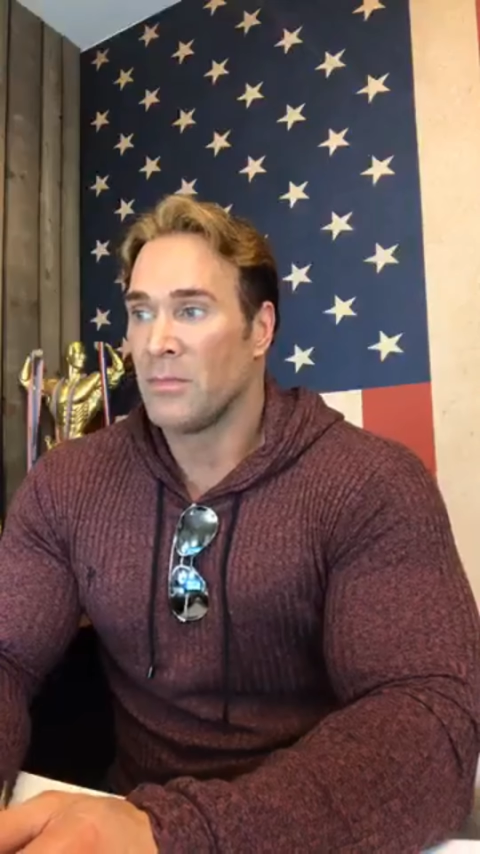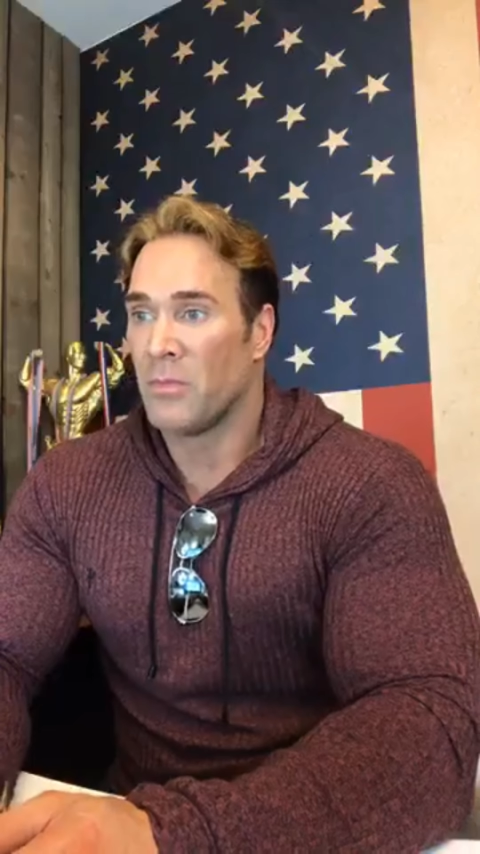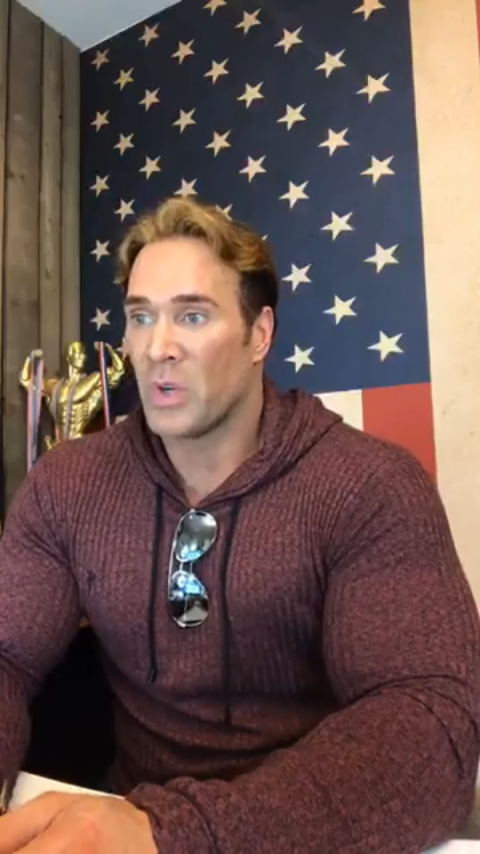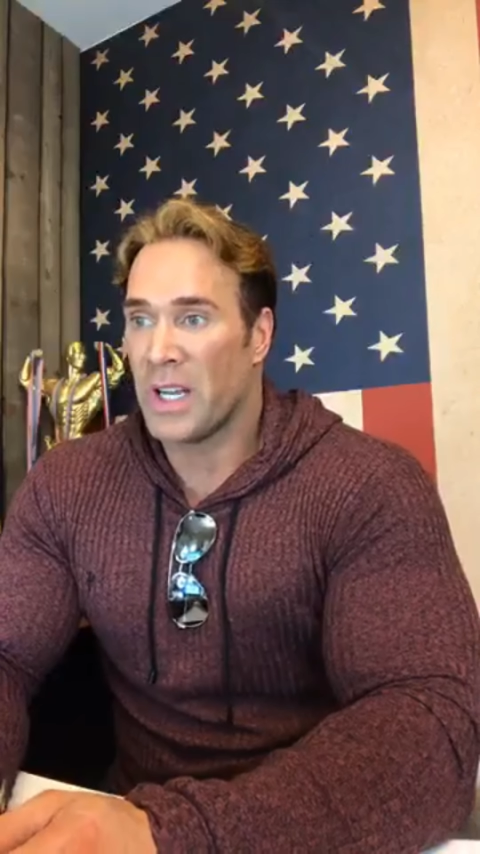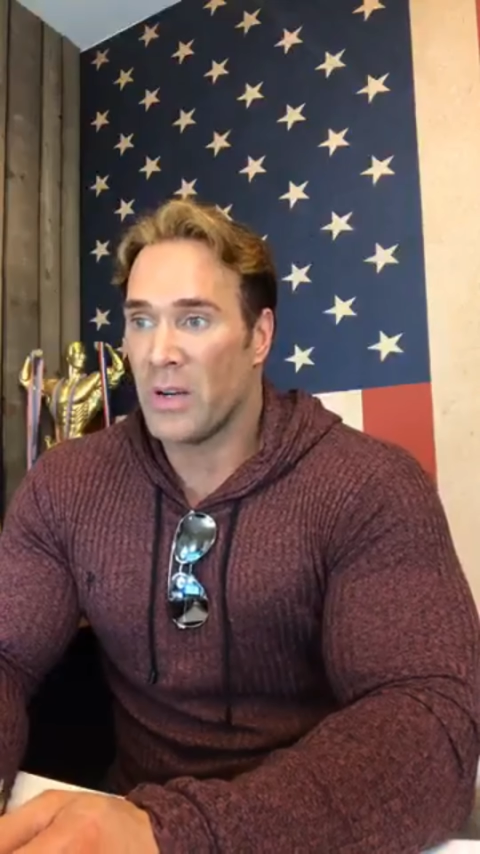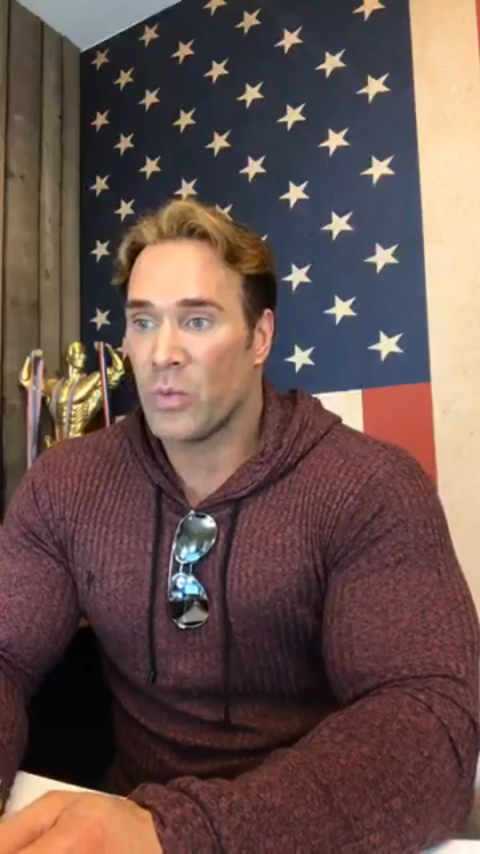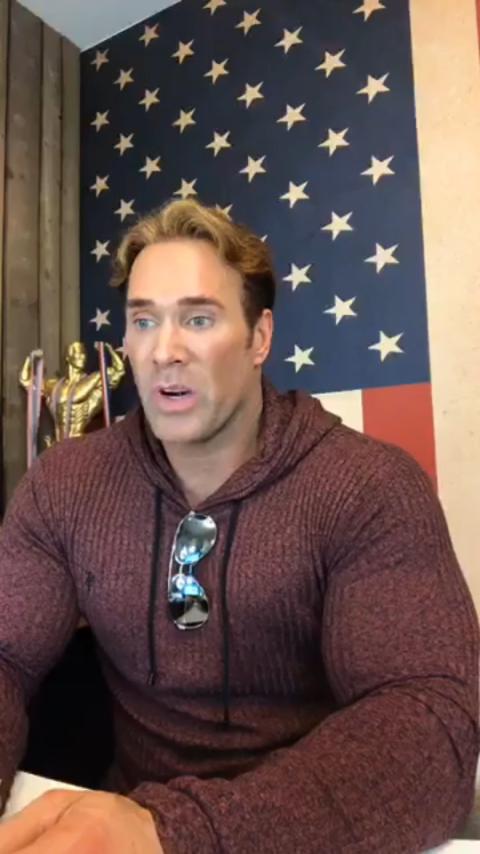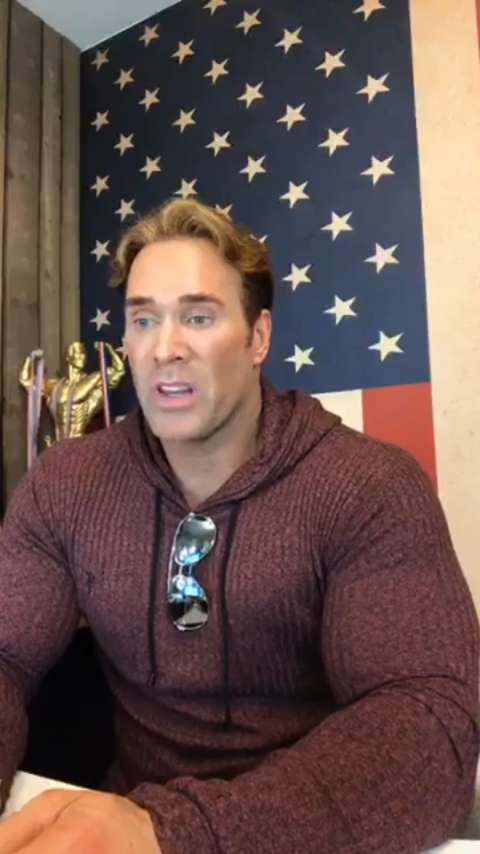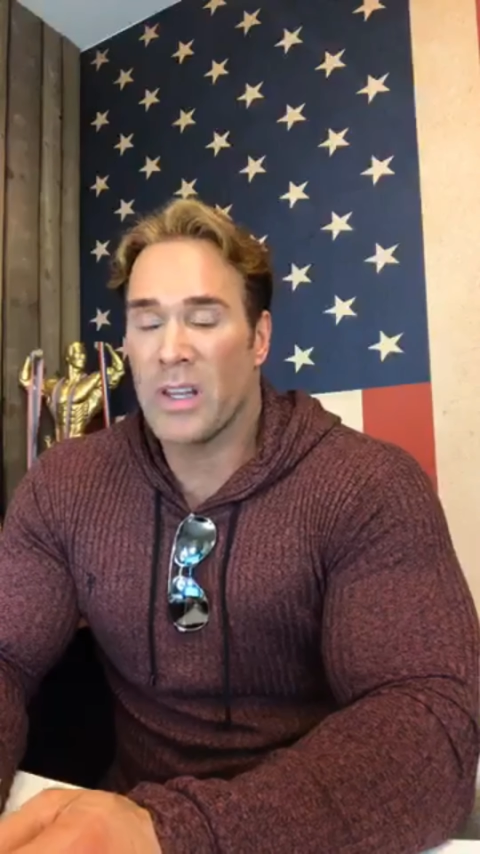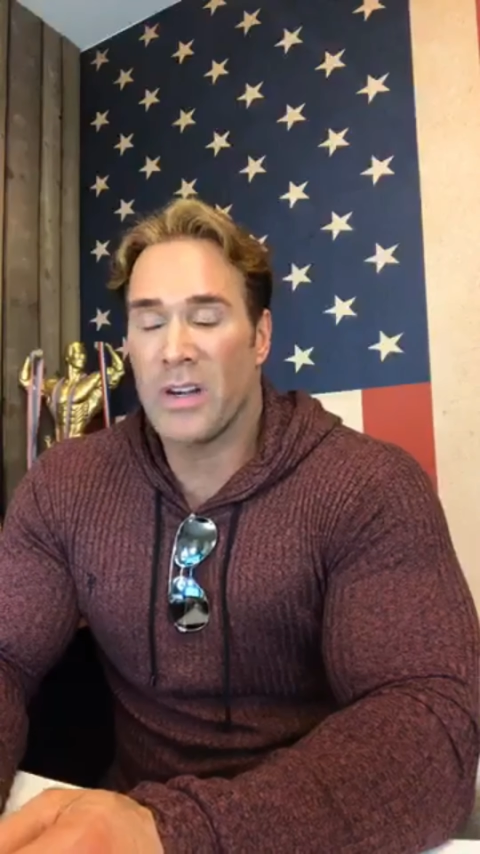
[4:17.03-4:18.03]
We're getting
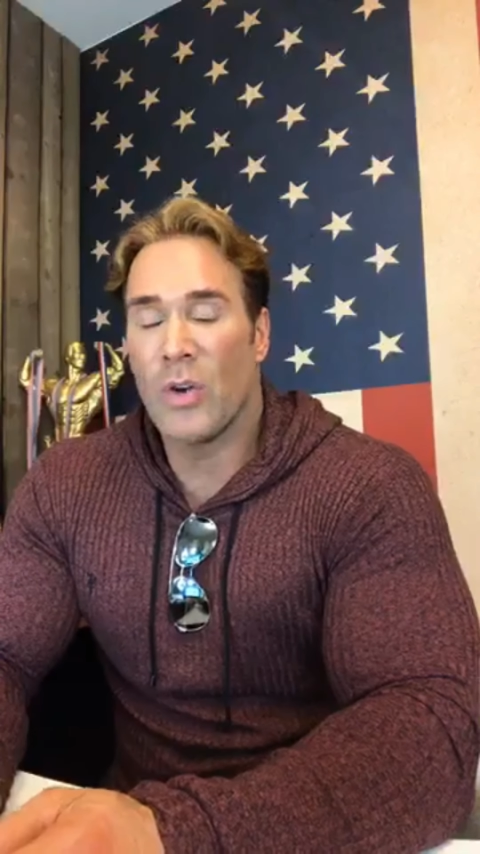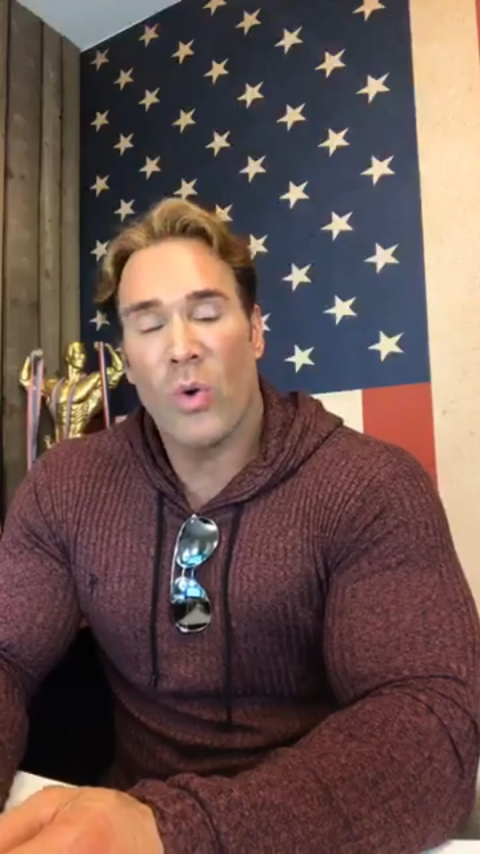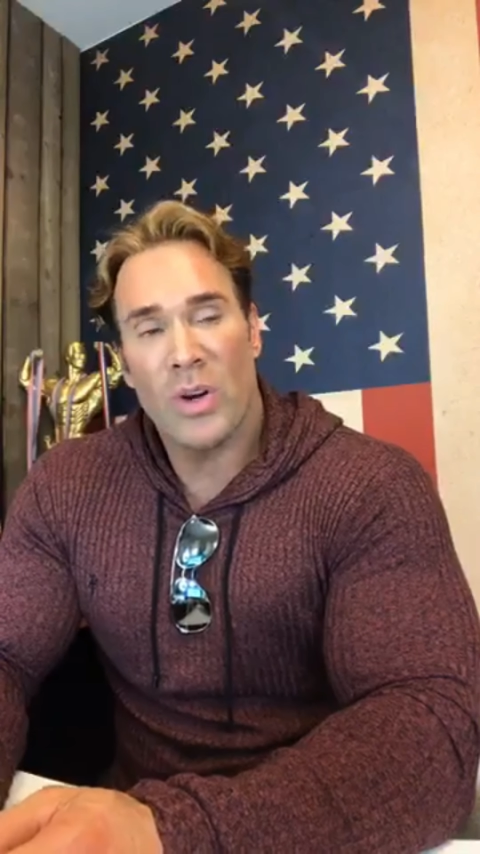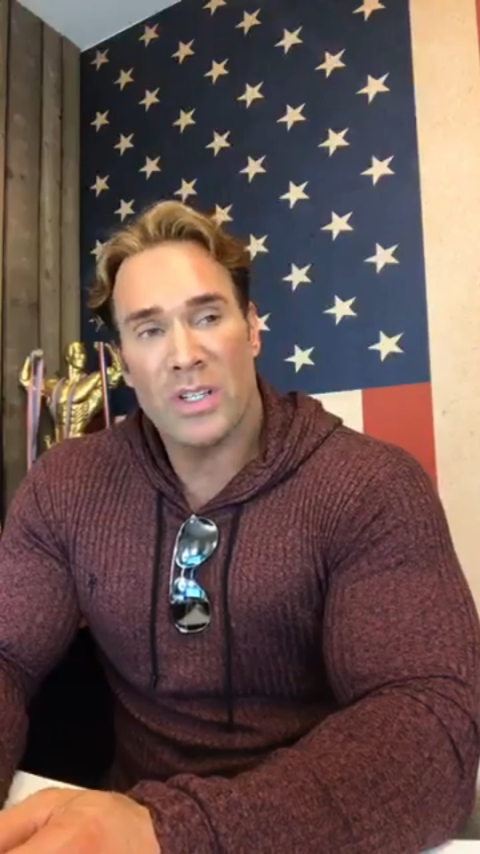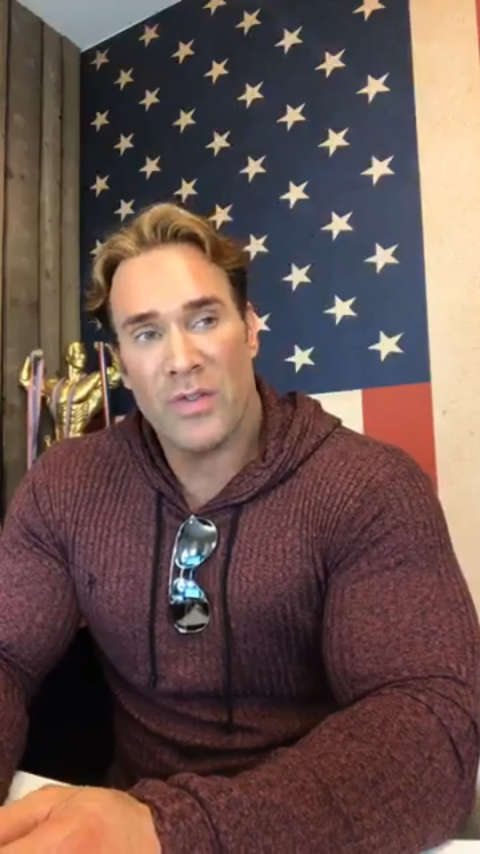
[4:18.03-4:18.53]
rid of the noise